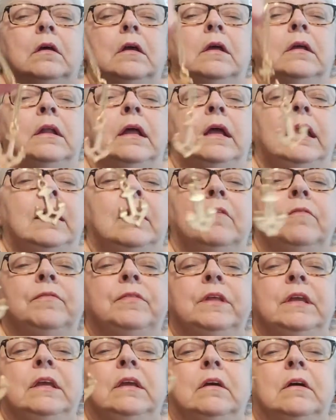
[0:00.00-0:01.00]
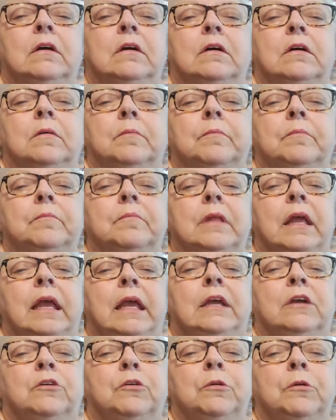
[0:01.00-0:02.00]
And I have the um,
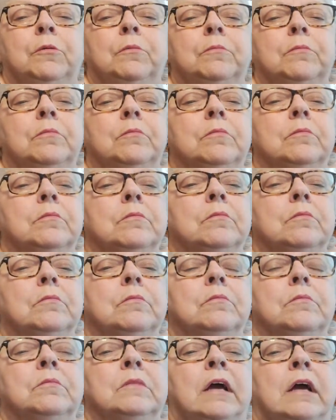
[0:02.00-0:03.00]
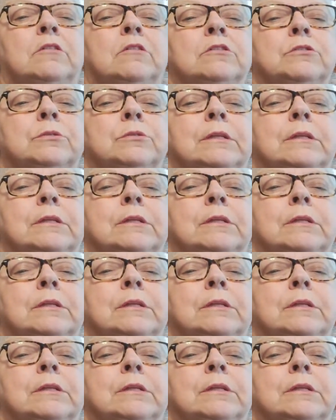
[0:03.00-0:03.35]
anchor necklace.